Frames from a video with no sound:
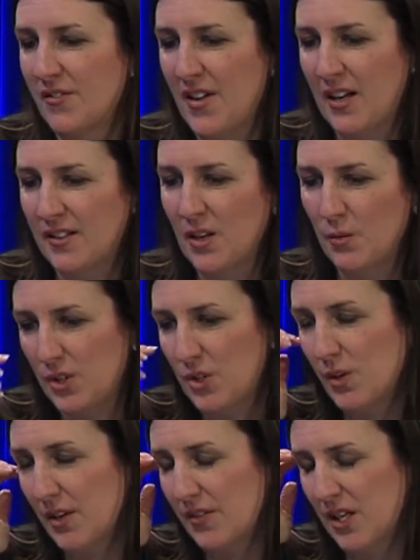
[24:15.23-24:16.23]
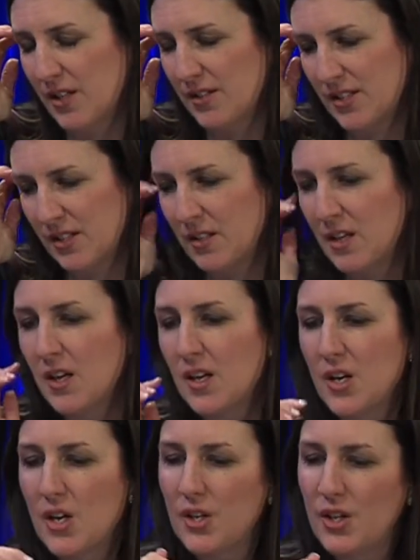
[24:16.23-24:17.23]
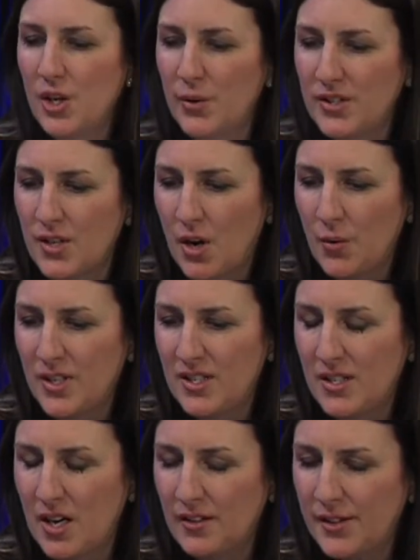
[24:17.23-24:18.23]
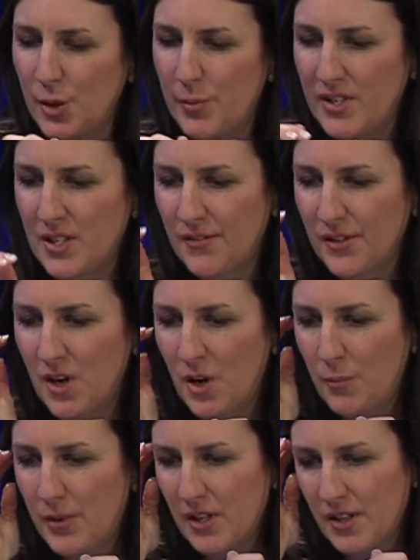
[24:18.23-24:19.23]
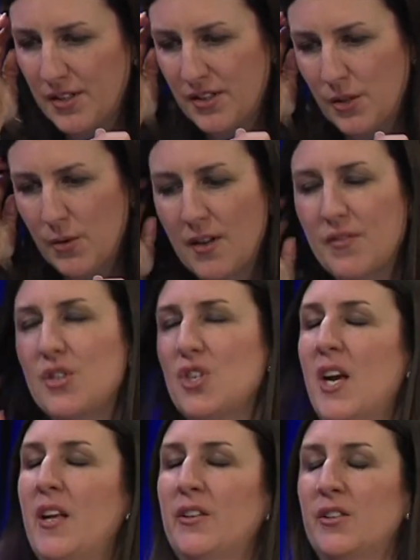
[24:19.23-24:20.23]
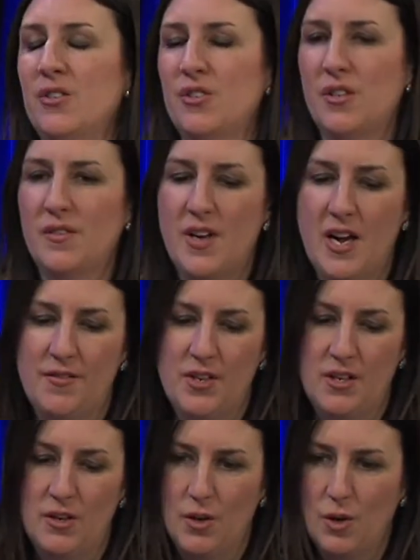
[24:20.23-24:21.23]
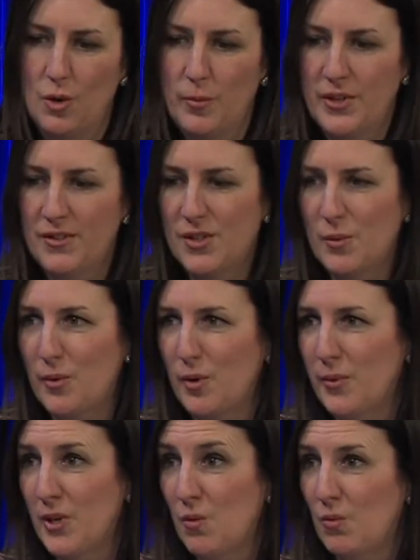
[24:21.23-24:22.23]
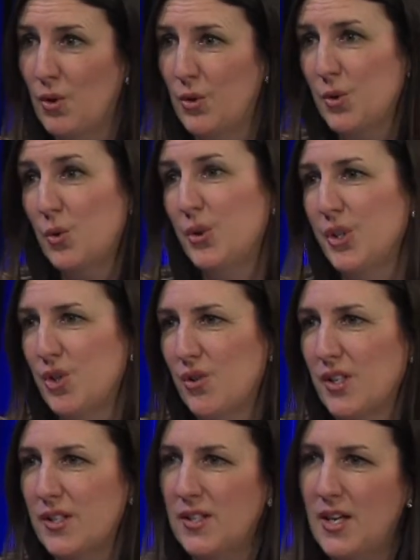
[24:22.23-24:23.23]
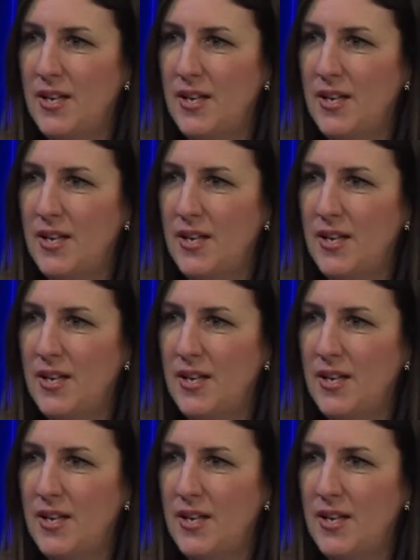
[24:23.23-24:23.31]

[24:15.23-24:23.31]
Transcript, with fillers: and the fact that we do have kids and you know, it's always a little bit difficult because you have the challenge of having urban, suburban, and rural school districts, mm -hmm.